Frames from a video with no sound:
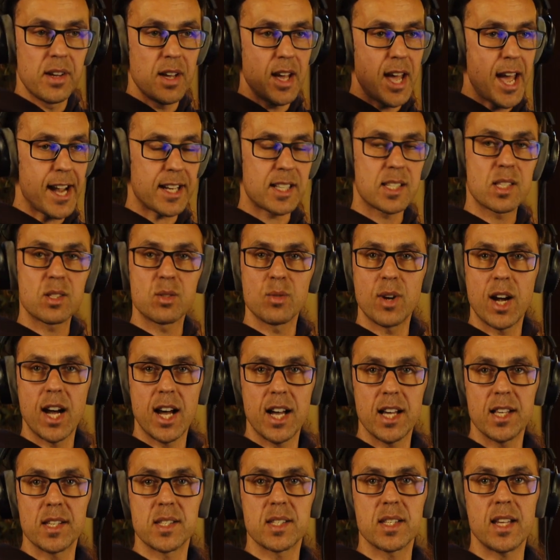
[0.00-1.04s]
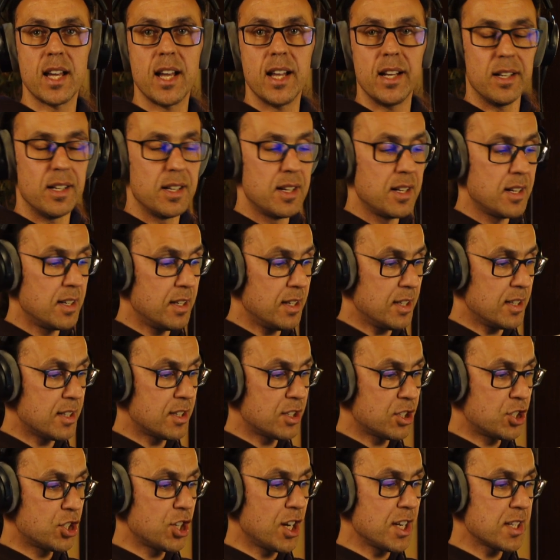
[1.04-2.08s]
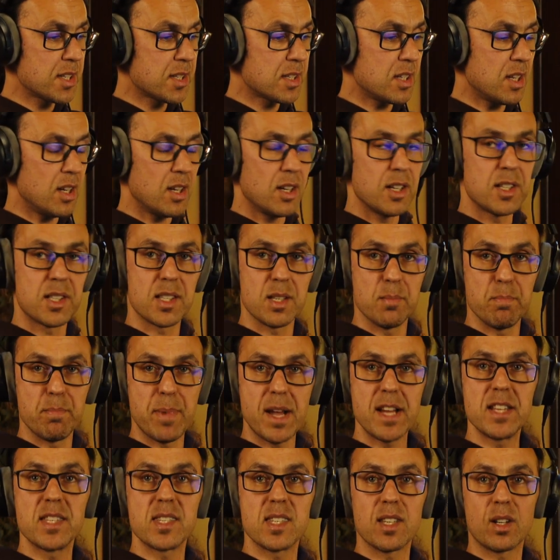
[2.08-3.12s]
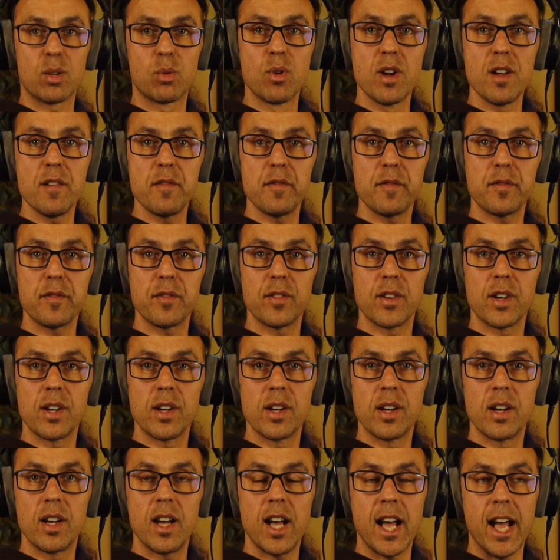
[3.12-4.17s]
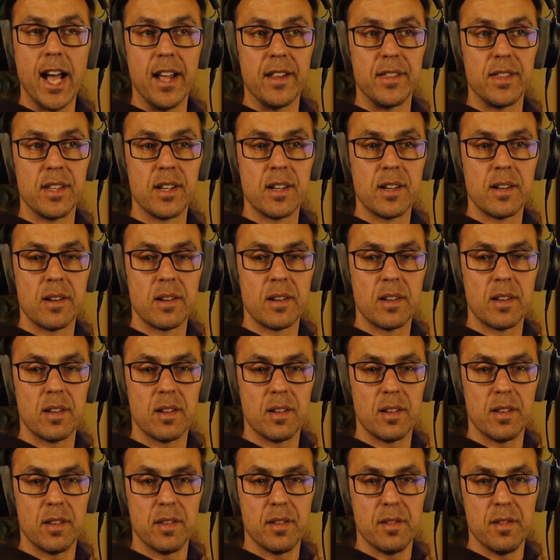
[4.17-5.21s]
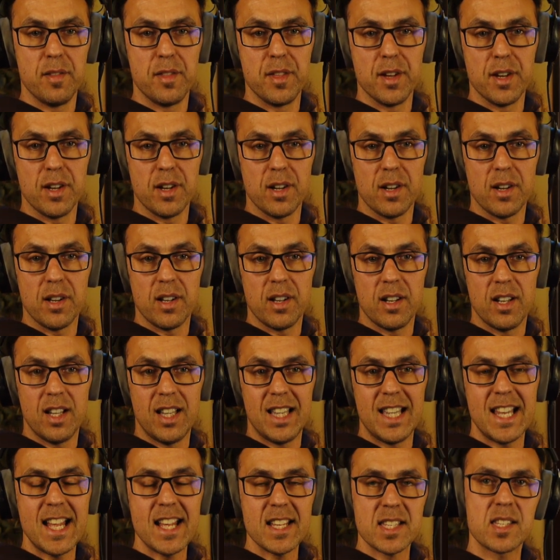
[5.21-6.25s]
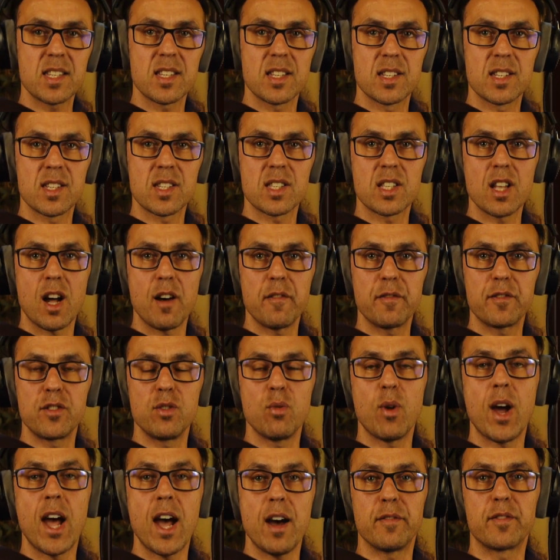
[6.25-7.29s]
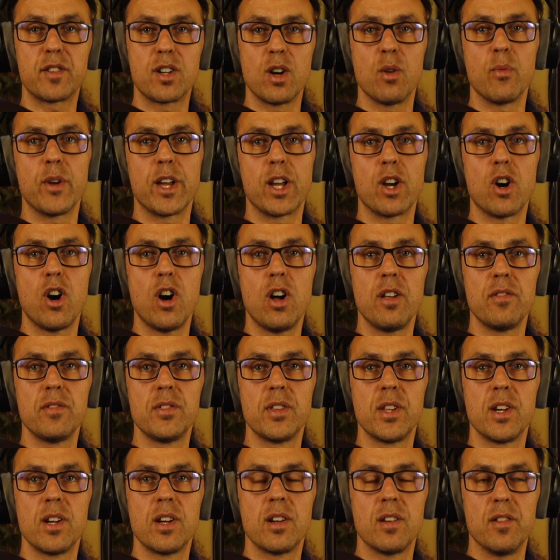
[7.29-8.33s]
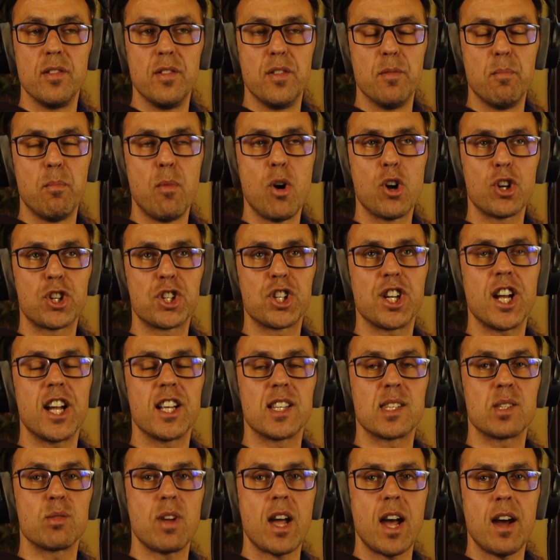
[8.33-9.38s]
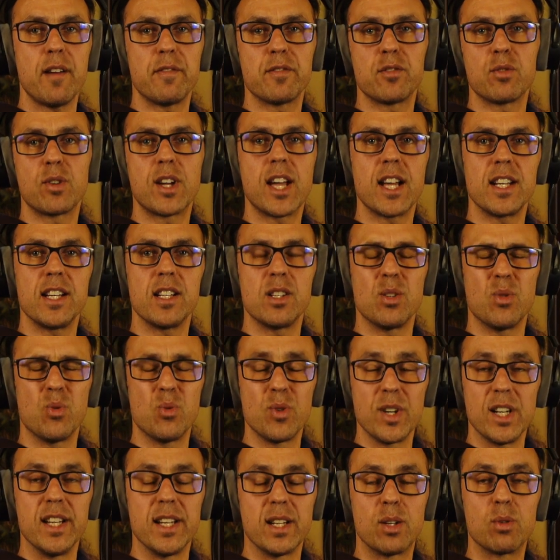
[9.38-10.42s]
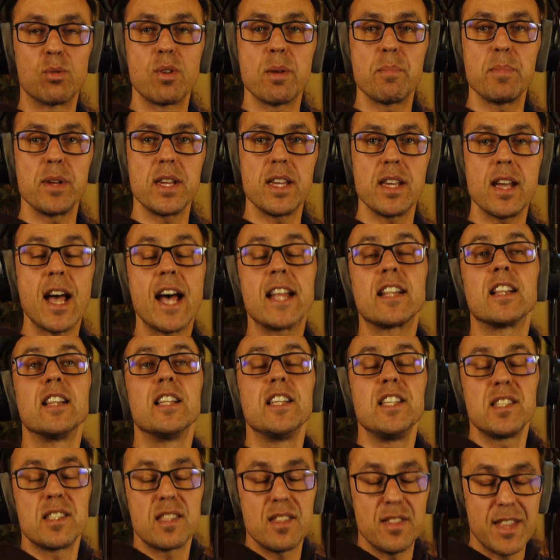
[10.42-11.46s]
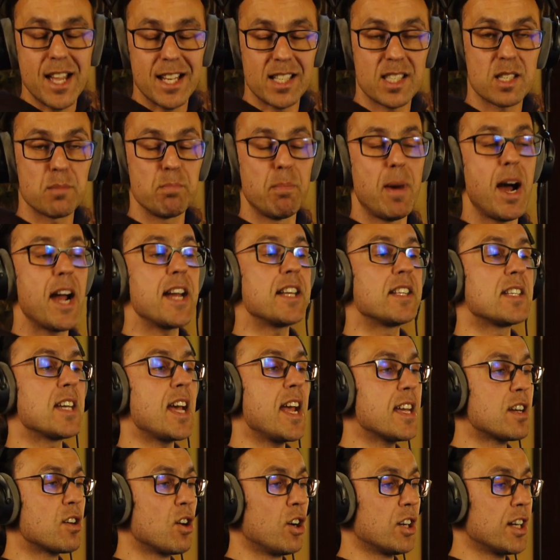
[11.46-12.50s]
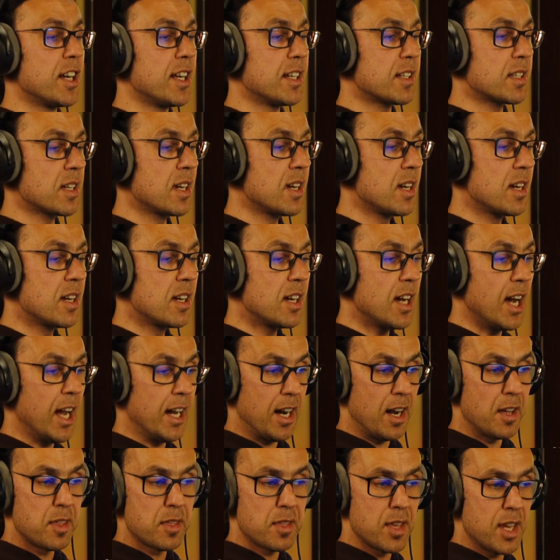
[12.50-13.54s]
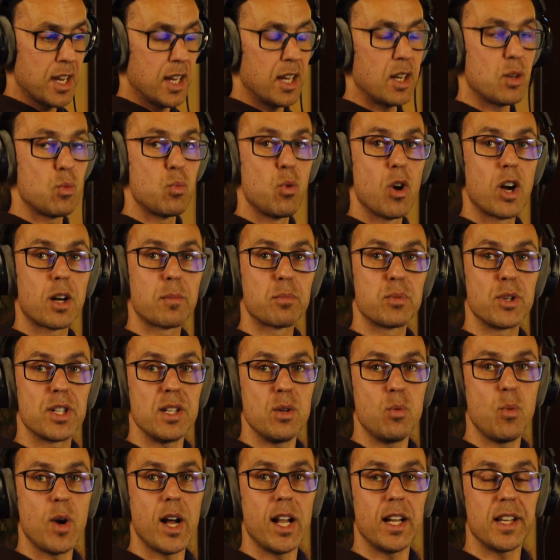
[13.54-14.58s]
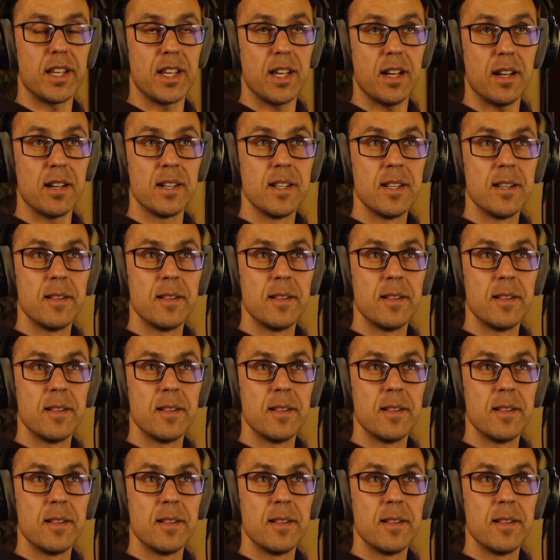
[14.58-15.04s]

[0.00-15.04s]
extras, and it's a basic riff, and the less stuff you have going on, the more chance you have to get it really grippy. At least that's my take on it, and I think it worked pretty well here.